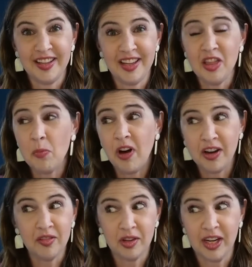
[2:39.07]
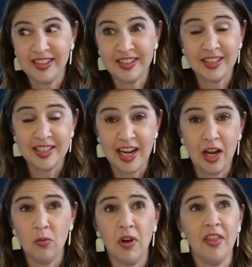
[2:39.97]
in the body of Christ
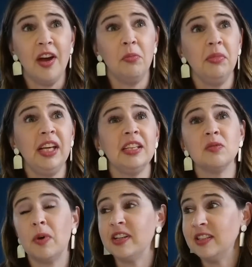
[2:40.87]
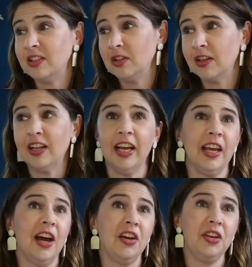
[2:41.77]
today, what that means, what does it look like,
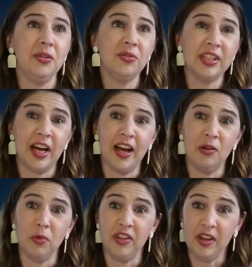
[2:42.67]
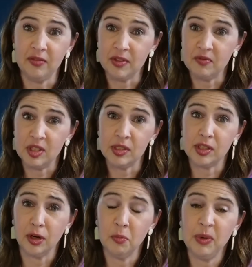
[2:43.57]
how to use that with the gift of
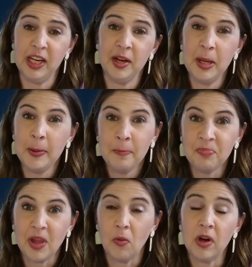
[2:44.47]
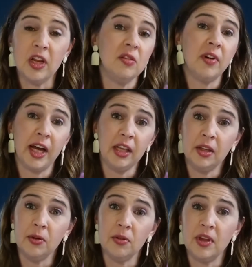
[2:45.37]
discernment. I want to invite
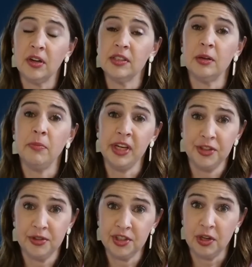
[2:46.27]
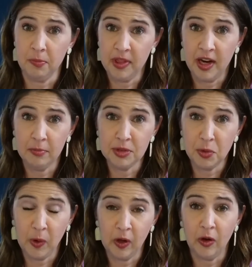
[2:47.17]
you. There's a mentorship that I'm
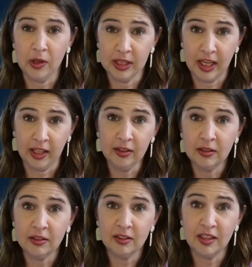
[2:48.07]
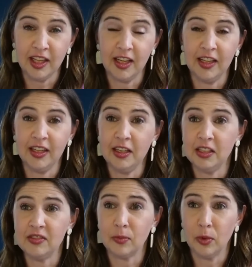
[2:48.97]
doing online, and it
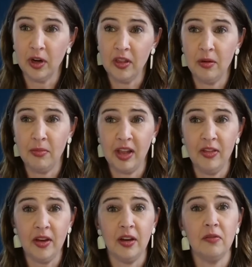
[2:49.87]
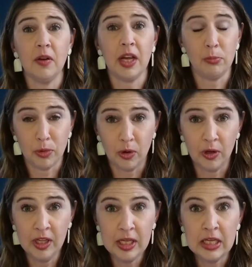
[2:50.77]
is for the month of
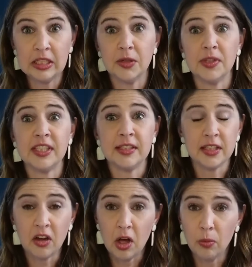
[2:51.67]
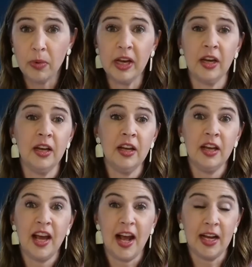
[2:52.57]
April. So it's still open.
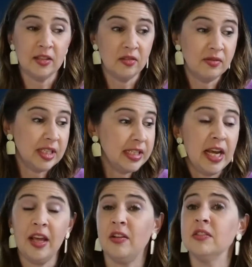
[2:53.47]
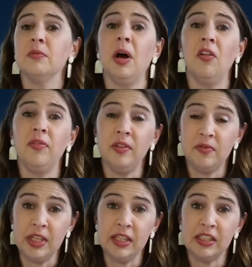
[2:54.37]
As of today, there's about
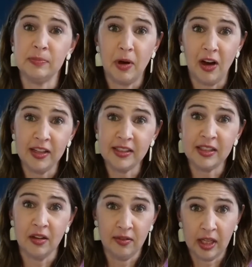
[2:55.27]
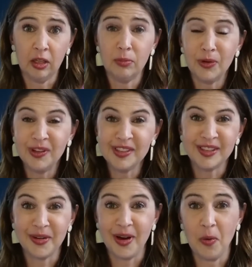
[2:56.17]
50 spots available.
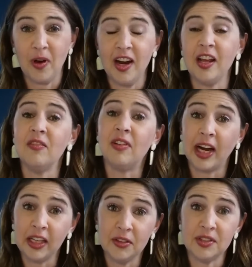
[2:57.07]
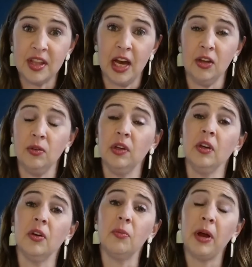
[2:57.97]
So I want to invite you to that. You can
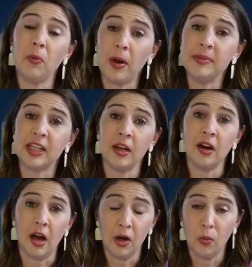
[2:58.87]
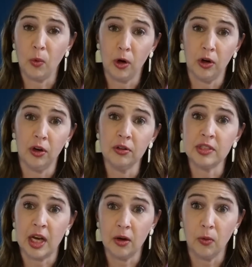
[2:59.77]
go to my website,
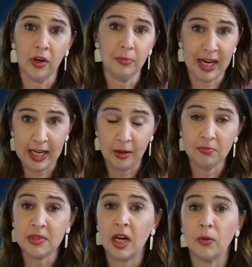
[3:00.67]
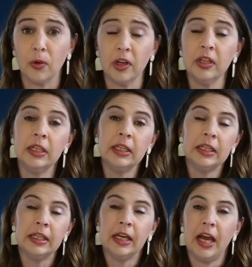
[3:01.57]
anawerner.org, my name.org,
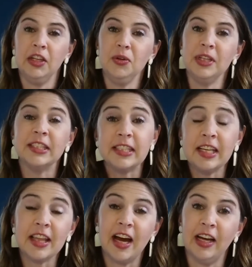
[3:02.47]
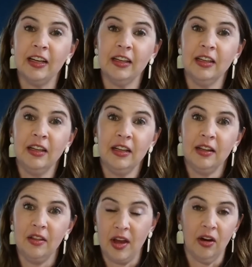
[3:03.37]
and you can see that
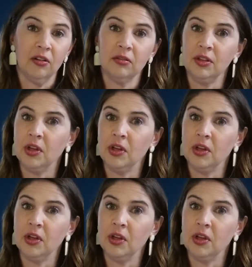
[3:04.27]
there. You